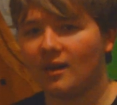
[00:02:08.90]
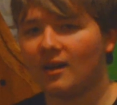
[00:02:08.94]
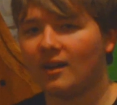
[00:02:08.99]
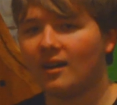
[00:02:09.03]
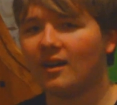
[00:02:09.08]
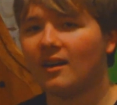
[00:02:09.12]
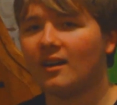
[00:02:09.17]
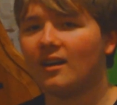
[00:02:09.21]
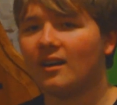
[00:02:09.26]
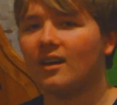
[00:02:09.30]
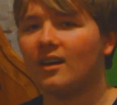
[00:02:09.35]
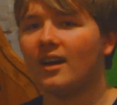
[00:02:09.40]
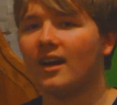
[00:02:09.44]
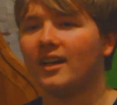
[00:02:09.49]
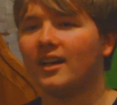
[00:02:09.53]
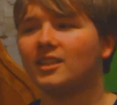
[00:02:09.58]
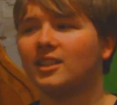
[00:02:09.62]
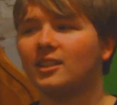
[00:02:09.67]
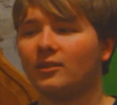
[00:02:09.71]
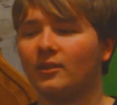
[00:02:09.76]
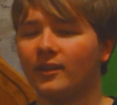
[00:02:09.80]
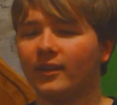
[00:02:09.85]
Oh,
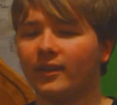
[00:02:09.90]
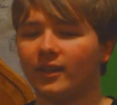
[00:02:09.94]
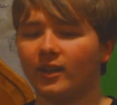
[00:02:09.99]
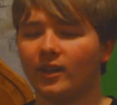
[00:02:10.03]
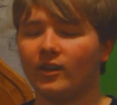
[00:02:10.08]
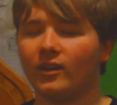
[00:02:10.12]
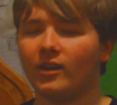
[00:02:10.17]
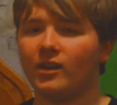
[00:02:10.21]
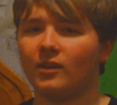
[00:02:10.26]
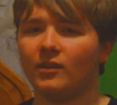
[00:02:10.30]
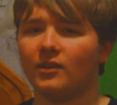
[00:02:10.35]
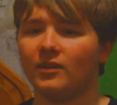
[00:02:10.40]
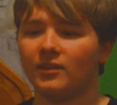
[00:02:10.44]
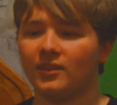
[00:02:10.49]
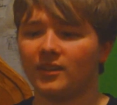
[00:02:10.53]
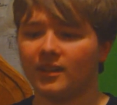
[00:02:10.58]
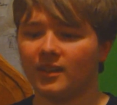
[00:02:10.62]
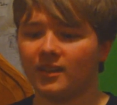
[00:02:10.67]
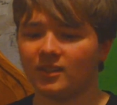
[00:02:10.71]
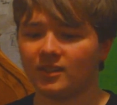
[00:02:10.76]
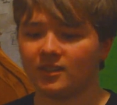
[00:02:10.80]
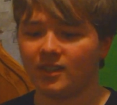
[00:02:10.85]
I see where you're going
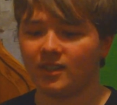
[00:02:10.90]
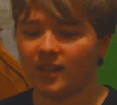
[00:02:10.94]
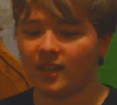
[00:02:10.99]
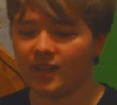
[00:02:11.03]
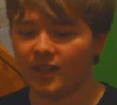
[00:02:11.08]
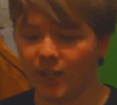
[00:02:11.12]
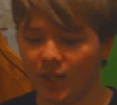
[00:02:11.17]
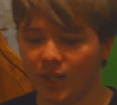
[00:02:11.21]
with this.